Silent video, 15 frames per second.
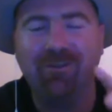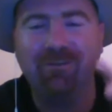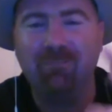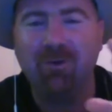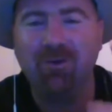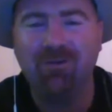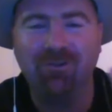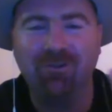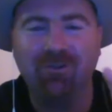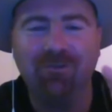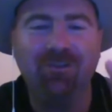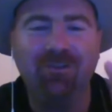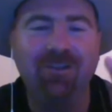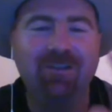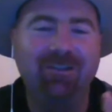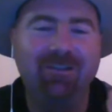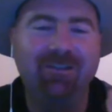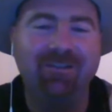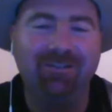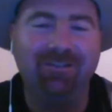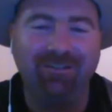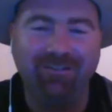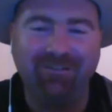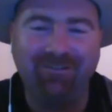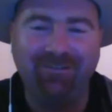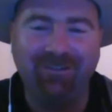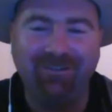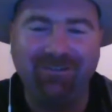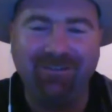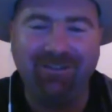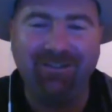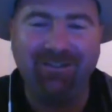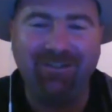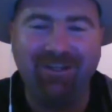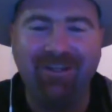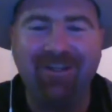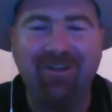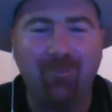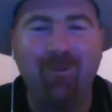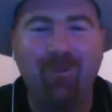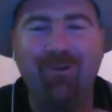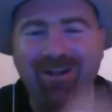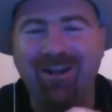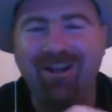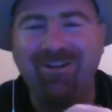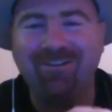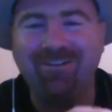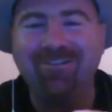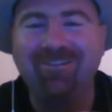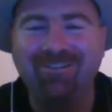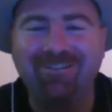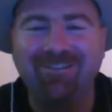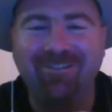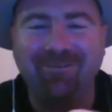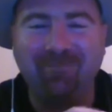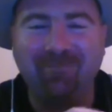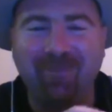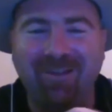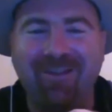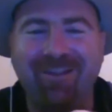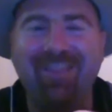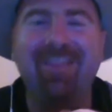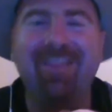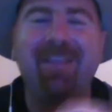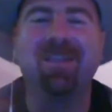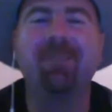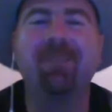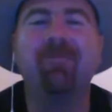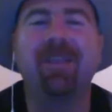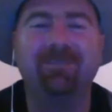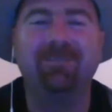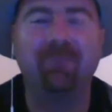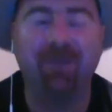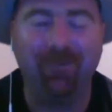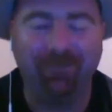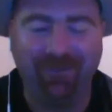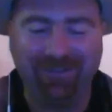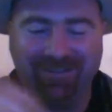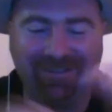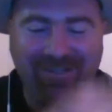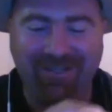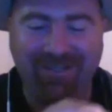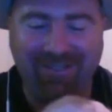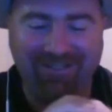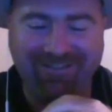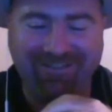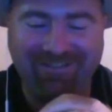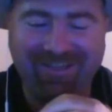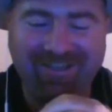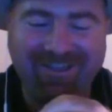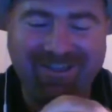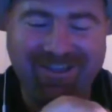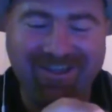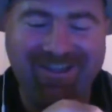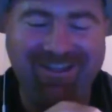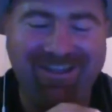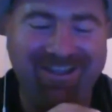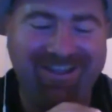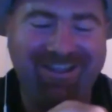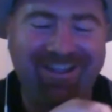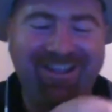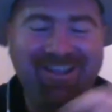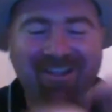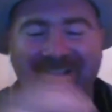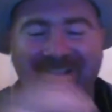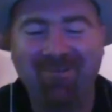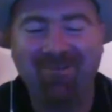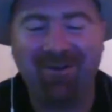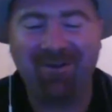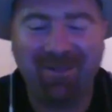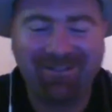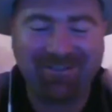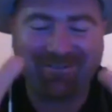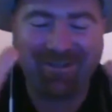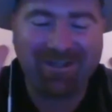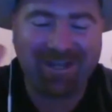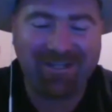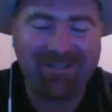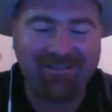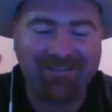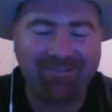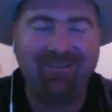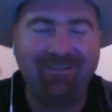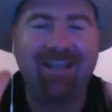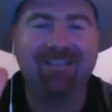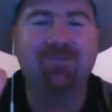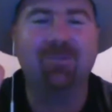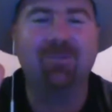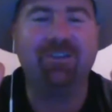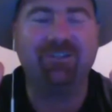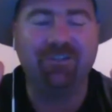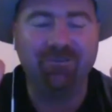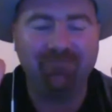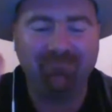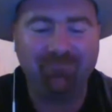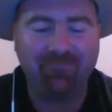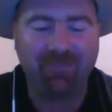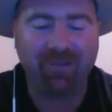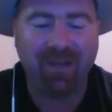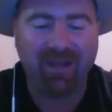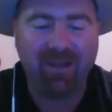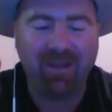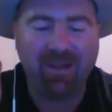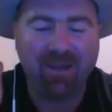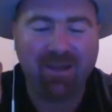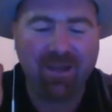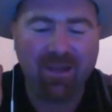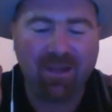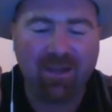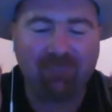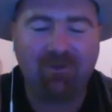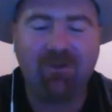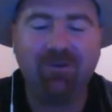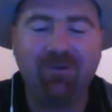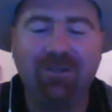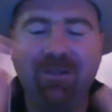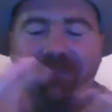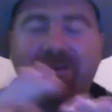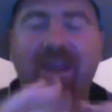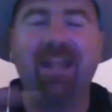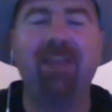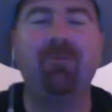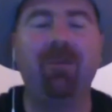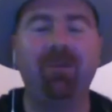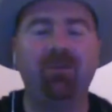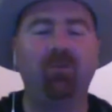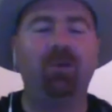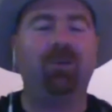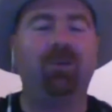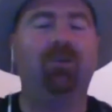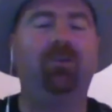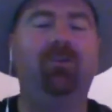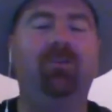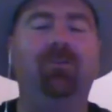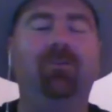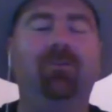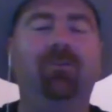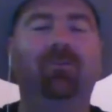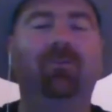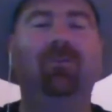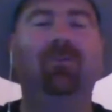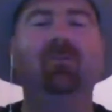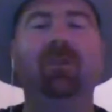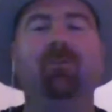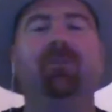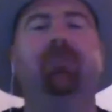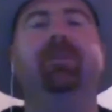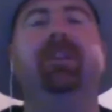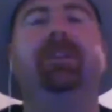Mojo that you were an artist. So no, that makes perfect sense. Right, mate. So okay, last question. Okay, if you could live anywhere in the world, where would it be?